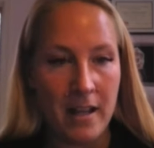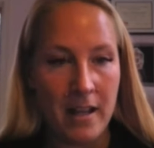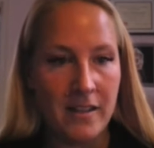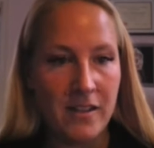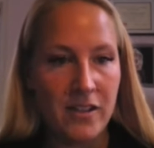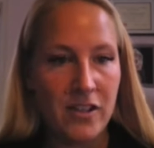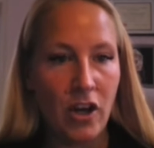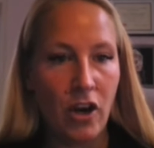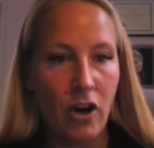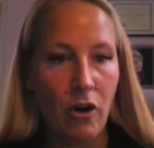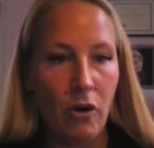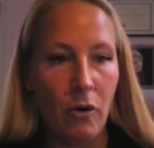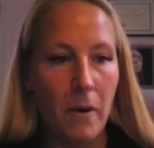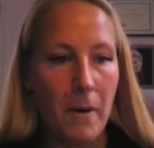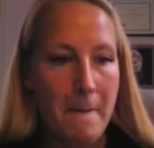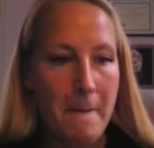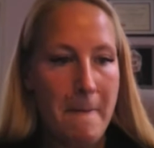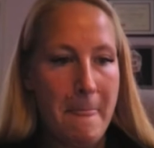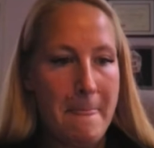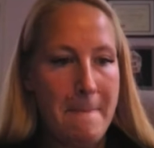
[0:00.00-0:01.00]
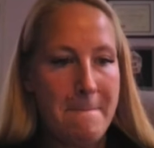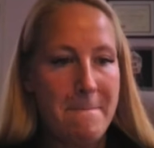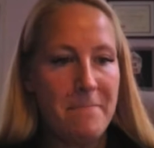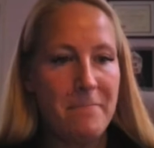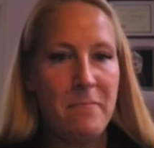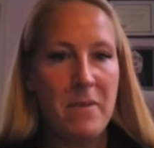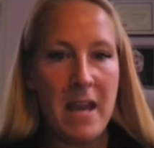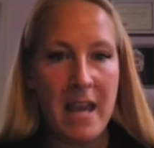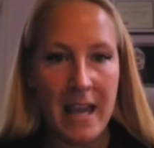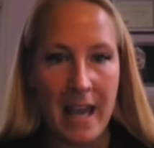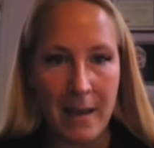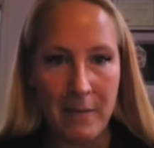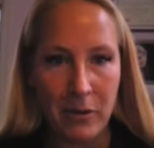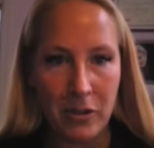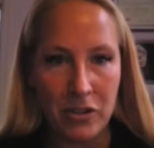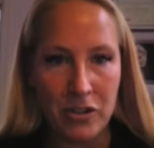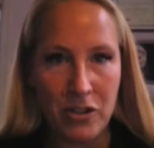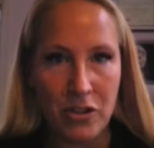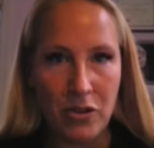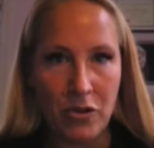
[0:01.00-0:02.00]
And so being
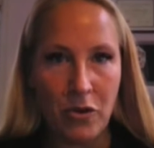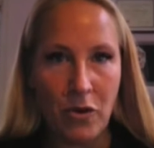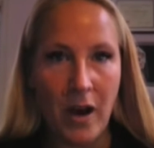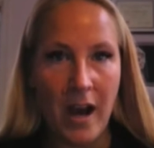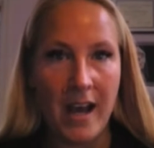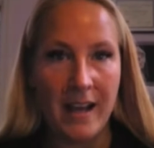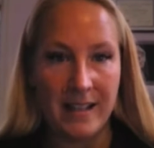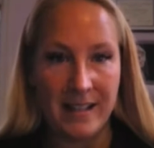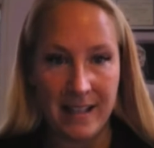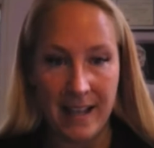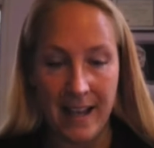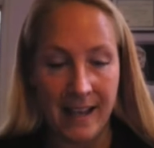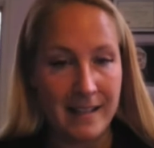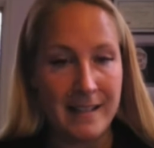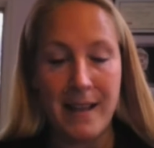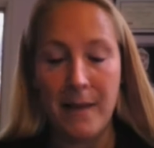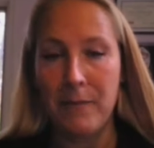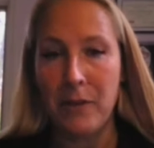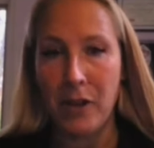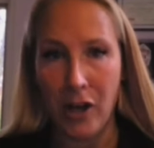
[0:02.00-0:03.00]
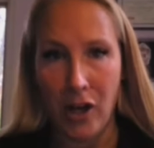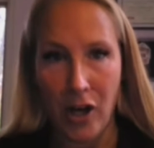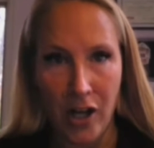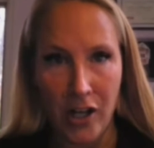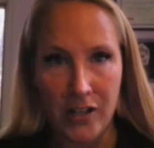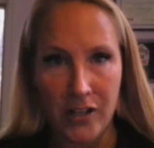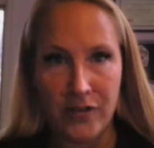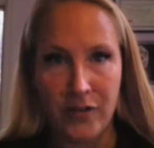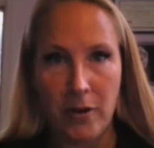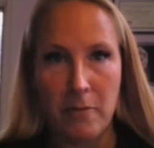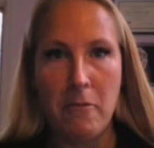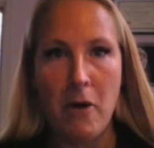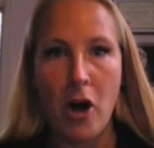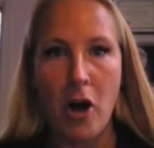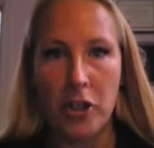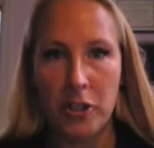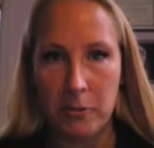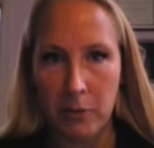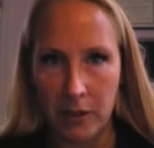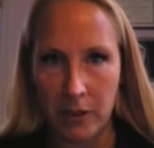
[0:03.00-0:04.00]
able to accept the calls from
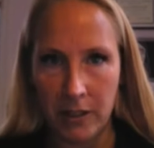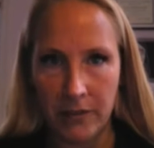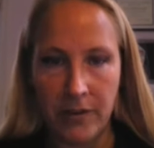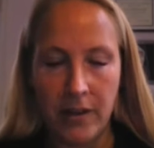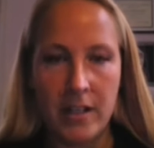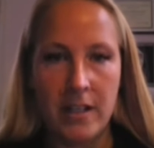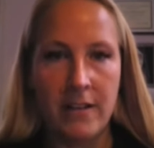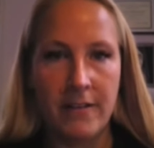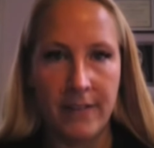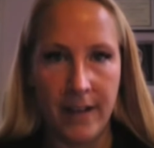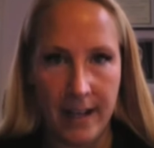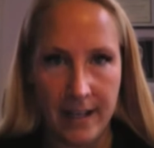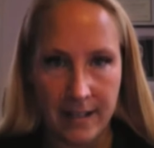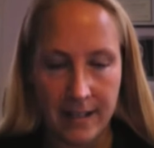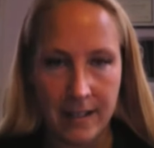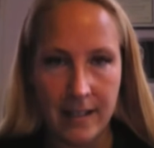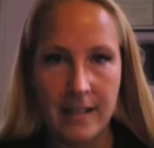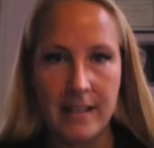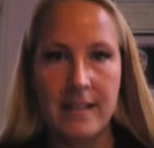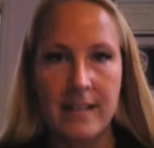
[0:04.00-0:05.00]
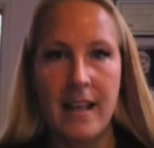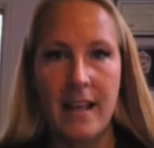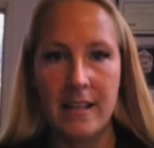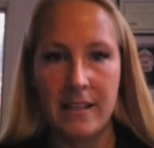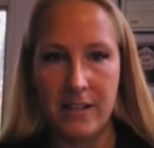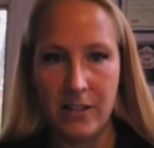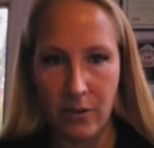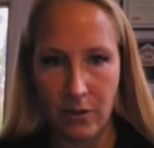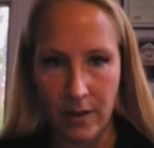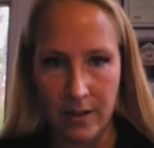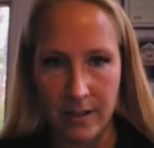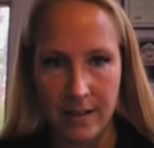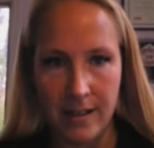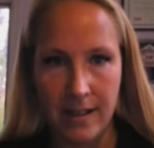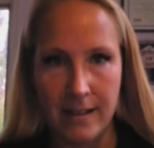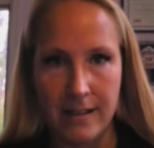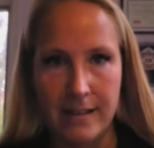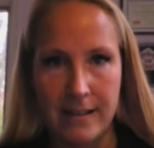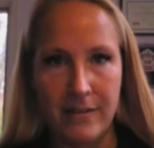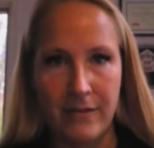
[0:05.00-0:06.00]
multiple different devices and
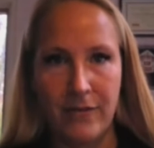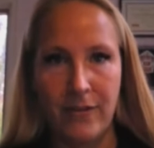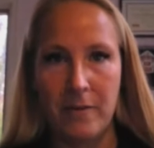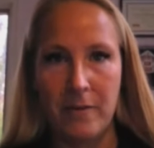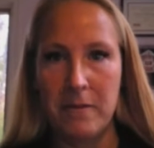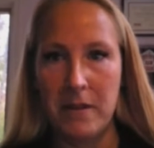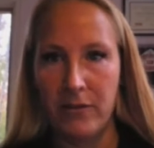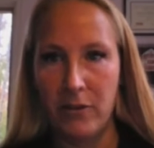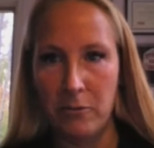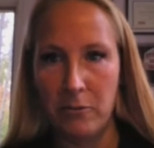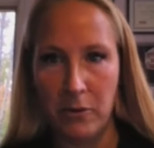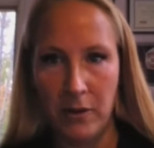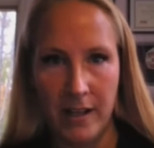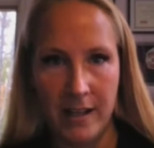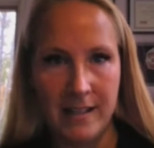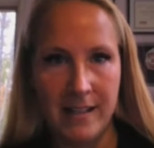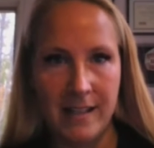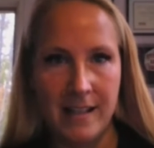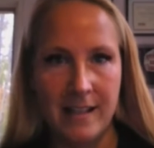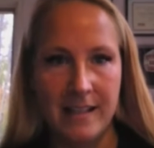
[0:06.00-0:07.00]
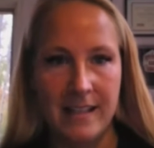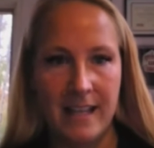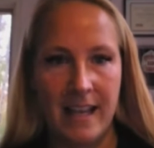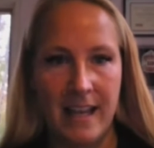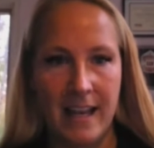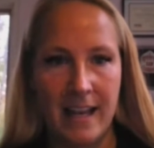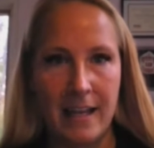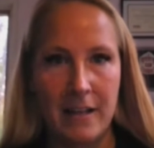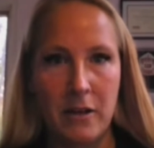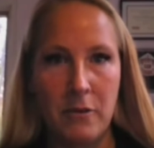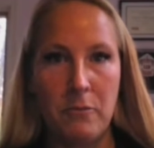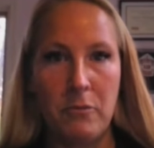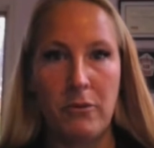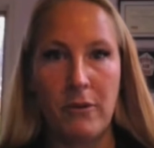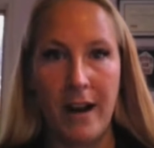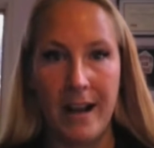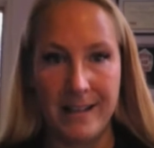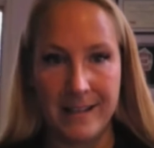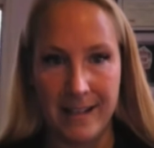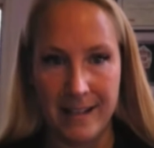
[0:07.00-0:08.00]
sources from different places and
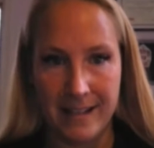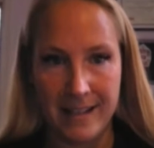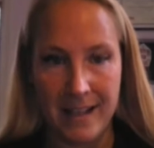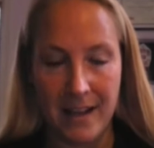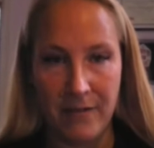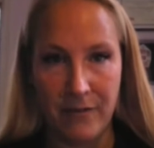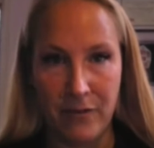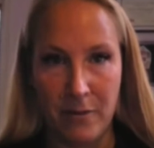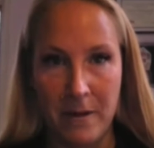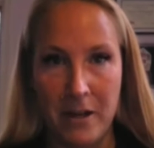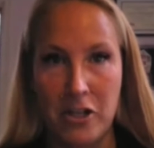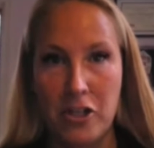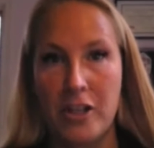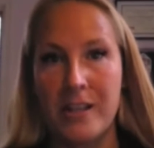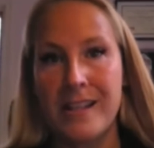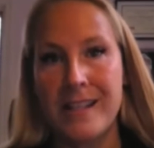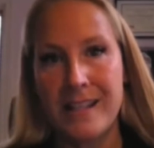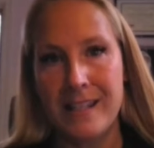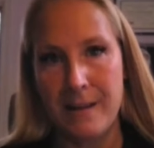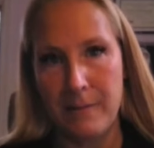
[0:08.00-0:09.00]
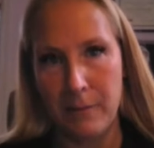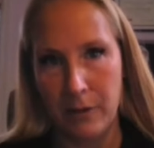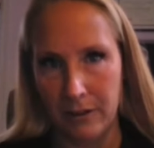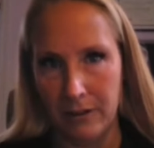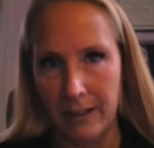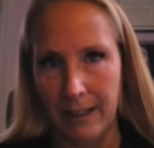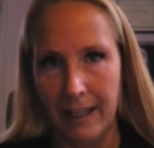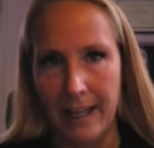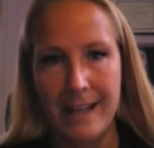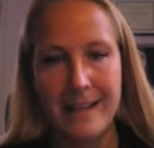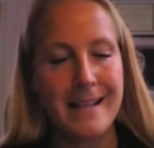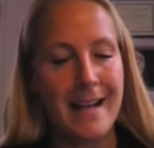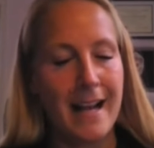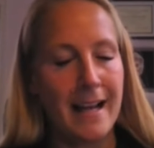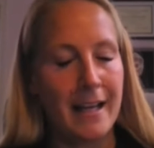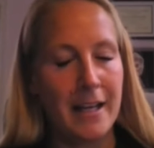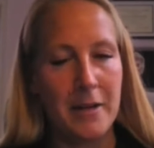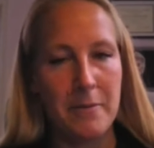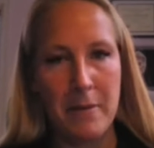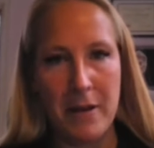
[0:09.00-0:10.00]
process the information similarly, it's
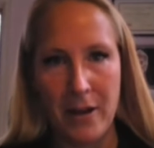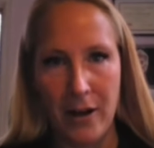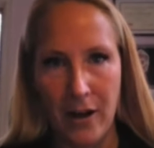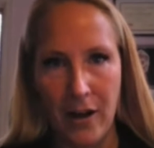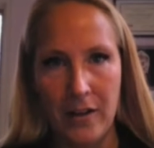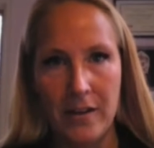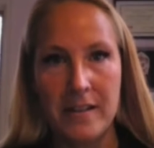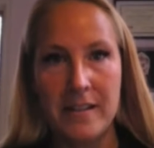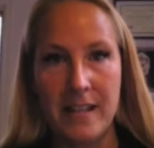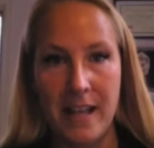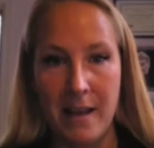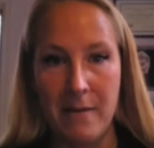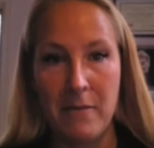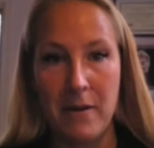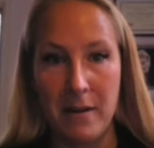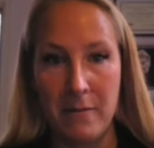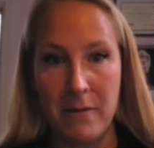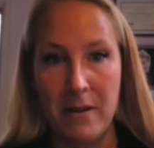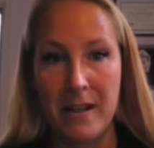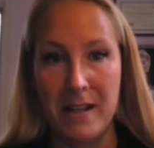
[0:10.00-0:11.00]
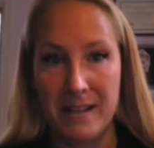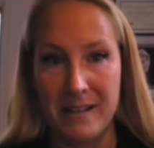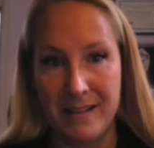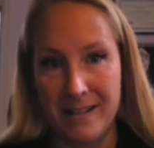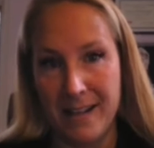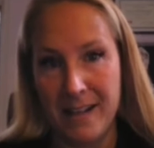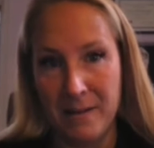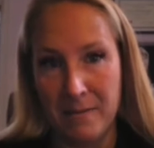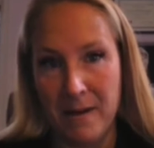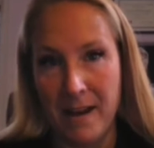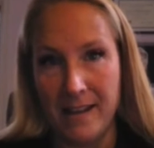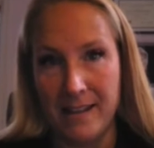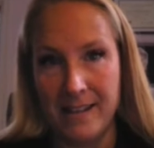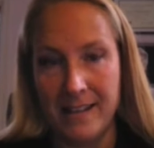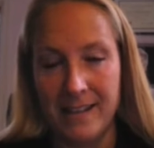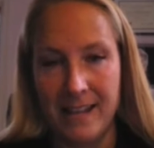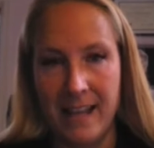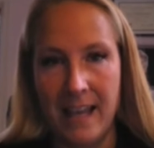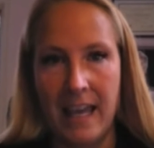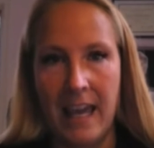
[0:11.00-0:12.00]
not going to be all the same, but to the best
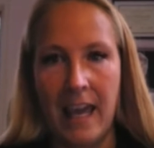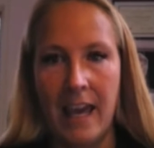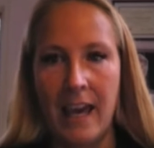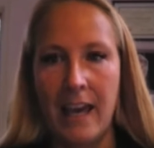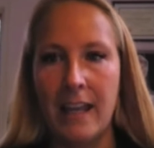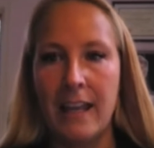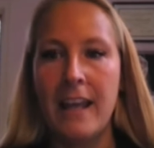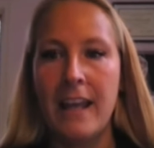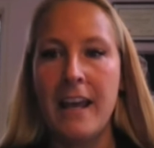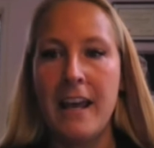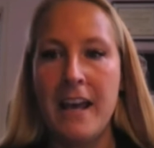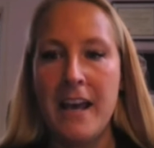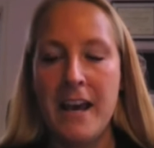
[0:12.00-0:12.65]
as they can.